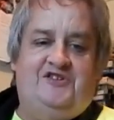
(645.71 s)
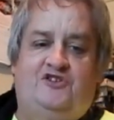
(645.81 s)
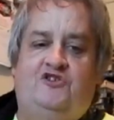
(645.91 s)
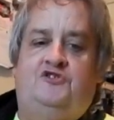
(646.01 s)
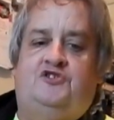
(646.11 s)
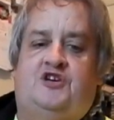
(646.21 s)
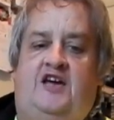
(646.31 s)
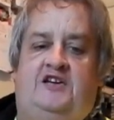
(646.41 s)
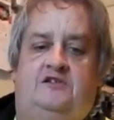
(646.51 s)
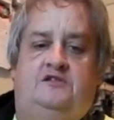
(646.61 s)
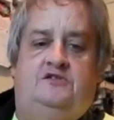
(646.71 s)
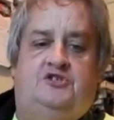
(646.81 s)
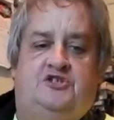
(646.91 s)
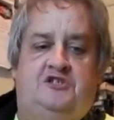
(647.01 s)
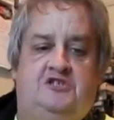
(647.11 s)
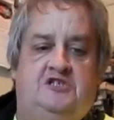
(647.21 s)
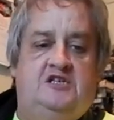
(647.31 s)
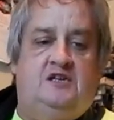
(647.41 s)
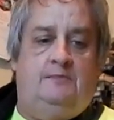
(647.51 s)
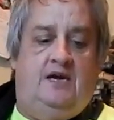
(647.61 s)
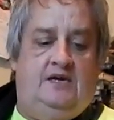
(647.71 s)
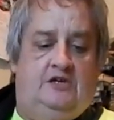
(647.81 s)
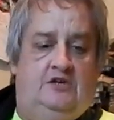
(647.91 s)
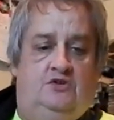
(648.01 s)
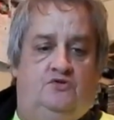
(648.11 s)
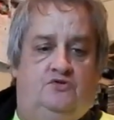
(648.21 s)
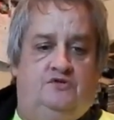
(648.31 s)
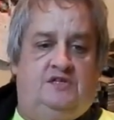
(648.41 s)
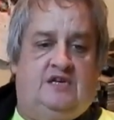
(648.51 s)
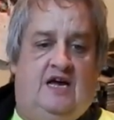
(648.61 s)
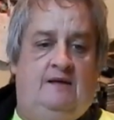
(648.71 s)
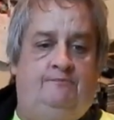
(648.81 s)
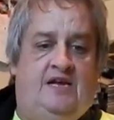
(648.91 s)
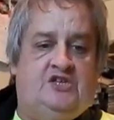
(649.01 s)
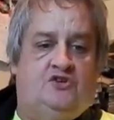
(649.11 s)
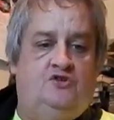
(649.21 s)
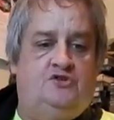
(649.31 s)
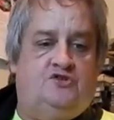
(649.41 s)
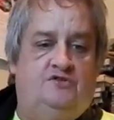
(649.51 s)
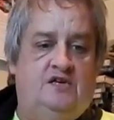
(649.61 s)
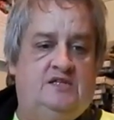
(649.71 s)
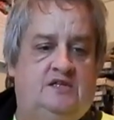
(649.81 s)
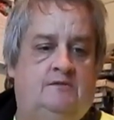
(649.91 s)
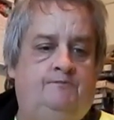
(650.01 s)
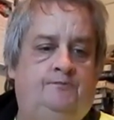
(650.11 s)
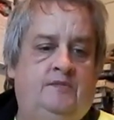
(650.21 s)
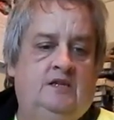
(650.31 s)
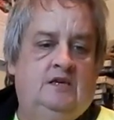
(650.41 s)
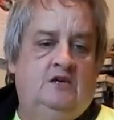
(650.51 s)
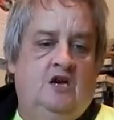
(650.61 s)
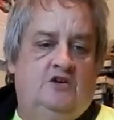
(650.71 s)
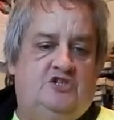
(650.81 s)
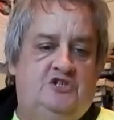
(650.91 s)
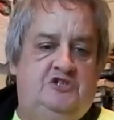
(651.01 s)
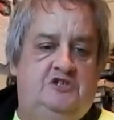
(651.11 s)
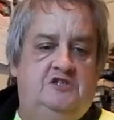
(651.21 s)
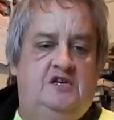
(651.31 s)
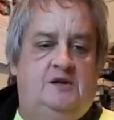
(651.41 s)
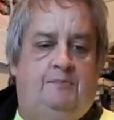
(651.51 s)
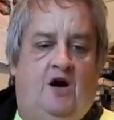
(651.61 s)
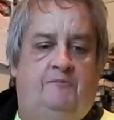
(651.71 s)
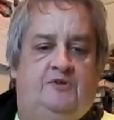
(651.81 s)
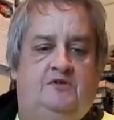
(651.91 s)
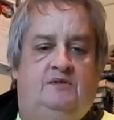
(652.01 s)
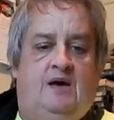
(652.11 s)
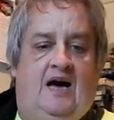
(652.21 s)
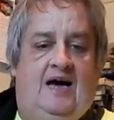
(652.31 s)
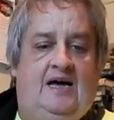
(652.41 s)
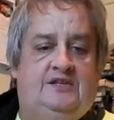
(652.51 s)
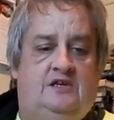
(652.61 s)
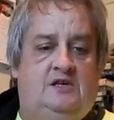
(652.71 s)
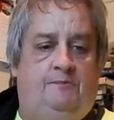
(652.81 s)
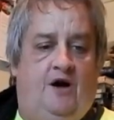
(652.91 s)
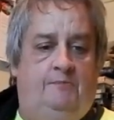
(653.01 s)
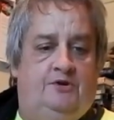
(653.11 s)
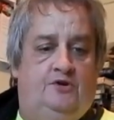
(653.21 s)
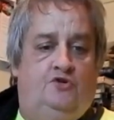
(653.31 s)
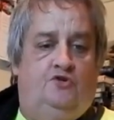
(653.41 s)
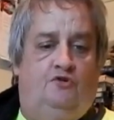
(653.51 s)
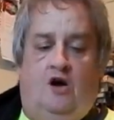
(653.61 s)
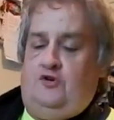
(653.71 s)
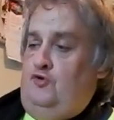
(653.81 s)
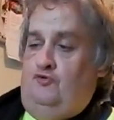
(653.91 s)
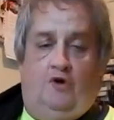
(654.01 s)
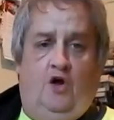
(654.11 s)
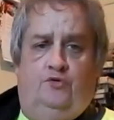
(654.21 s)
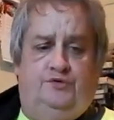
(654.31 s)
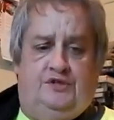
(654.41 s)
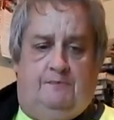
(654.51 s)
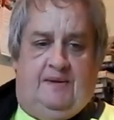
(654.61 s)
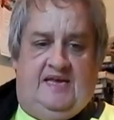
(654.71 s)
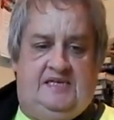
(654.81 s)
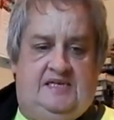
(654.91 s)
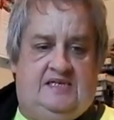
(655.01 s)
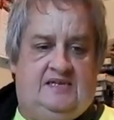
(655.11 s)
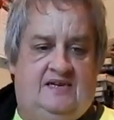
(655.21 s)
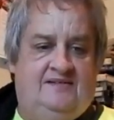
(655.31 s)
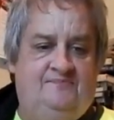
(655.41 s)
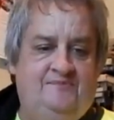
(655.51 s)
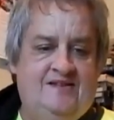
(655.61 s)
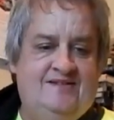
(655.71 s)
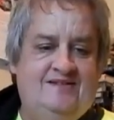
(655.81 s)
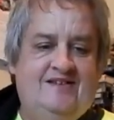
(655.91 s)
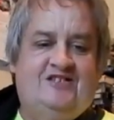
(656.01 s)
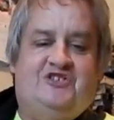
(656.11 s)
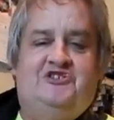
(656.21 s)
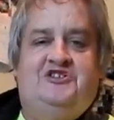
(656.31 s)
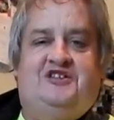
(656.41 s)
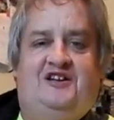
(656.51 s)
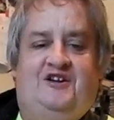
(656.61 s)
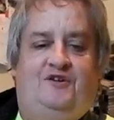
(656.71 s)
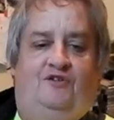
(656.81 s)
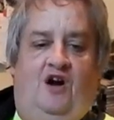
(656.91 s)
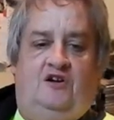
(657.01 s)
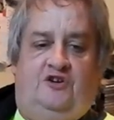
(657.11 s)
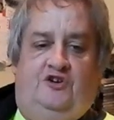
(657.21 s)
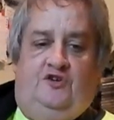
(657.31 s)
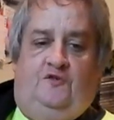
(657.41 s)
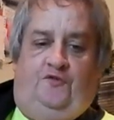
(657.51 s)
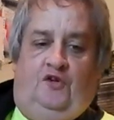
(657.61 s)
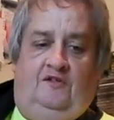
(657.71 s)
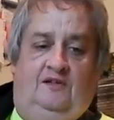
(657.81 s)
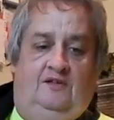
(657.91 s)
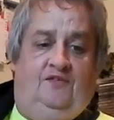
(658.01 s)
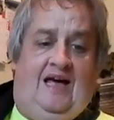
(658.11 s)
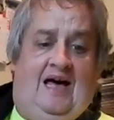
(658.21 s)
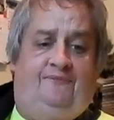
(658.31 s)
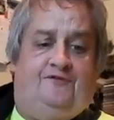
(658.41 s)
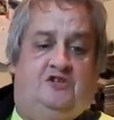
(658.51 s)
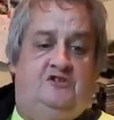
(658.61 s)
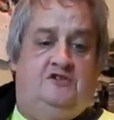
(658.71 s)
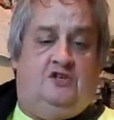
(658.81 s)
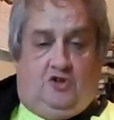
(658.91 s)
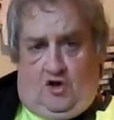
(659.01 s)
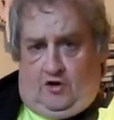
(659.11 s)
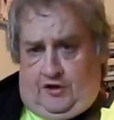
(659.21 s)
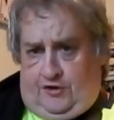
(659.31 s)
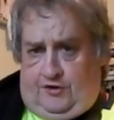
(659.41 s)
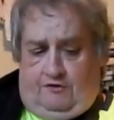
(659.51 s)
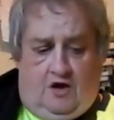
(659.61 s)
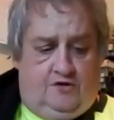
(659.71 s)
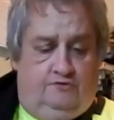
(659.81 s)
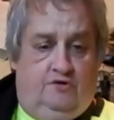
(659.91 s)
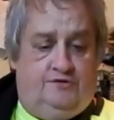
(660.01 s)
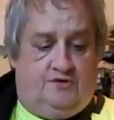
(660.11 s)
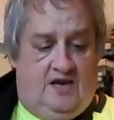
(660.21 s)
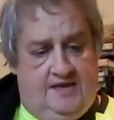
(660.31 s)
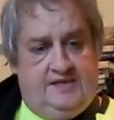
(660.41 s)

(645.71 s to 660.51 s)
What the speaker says: Is shaking, she is making a good time, that's her dream. She is a bopping, my heart is a popping, rock and roll is the best. She's a little rocker full of laughter, the girl in the rock and roll dress.